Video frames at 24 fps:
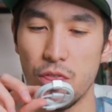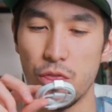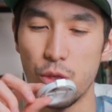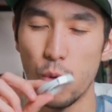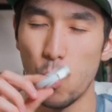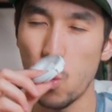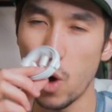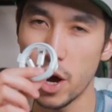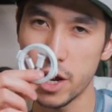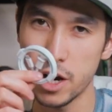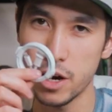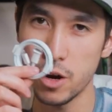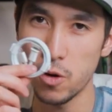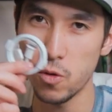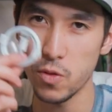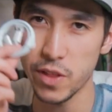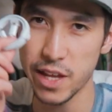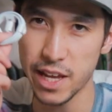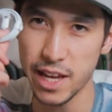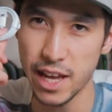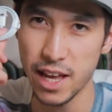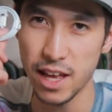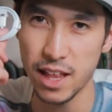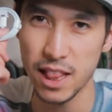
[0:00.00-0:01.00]
the one and
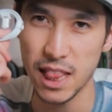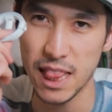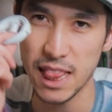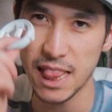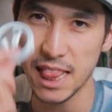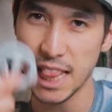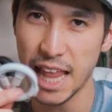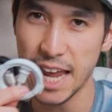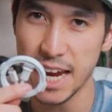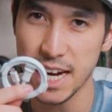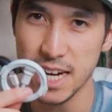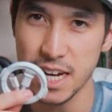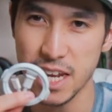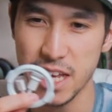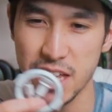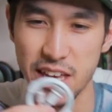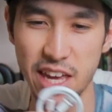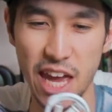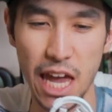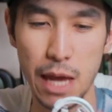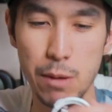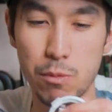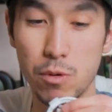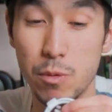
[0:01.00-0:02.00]
only
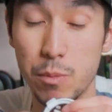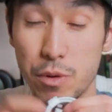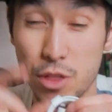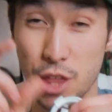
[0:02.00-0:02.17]
lightning cable.